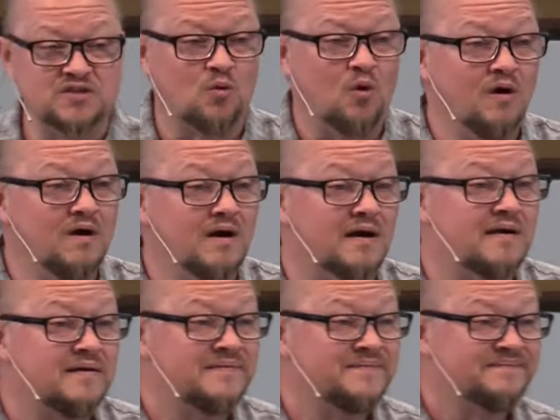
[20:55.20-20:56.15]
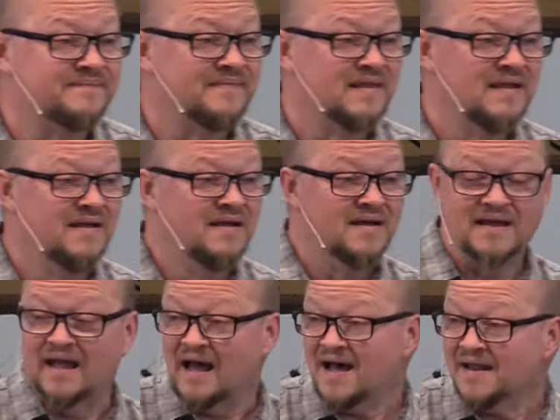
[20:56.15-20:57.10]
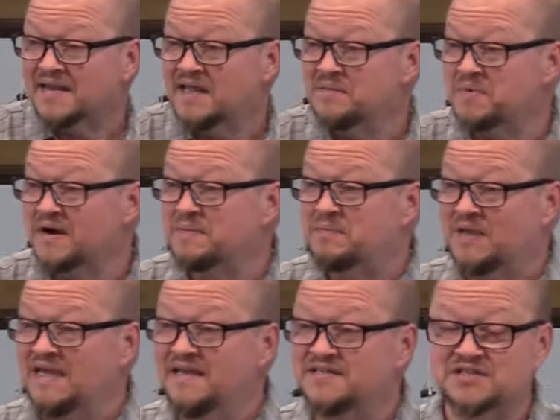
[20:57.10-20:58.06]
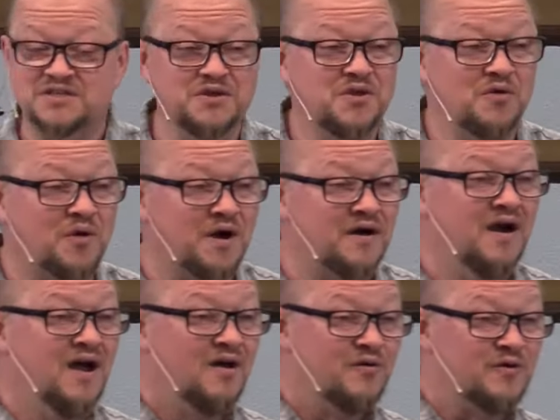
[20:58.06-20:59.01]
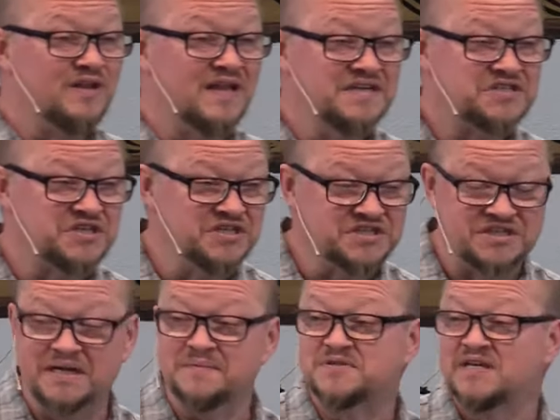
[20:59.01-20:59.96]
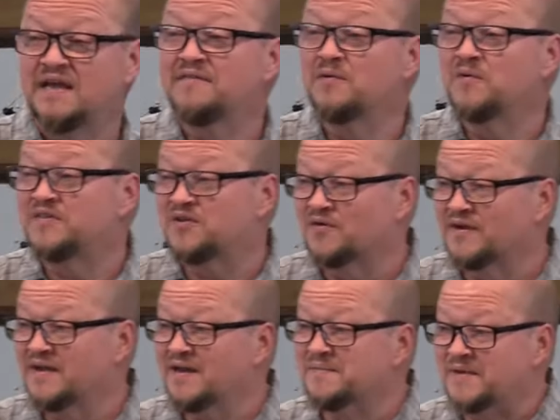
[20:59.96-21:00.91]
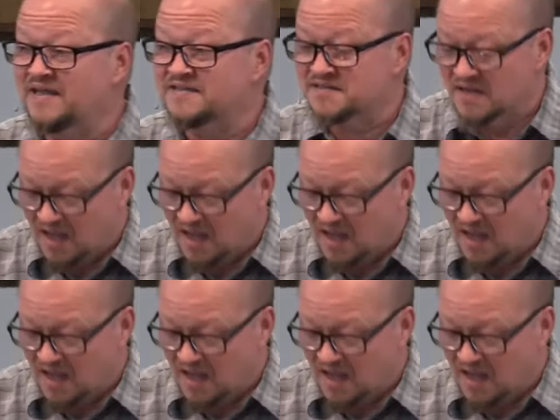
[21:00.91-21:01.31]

war. God can bring peace to your relationships, even with your enemies,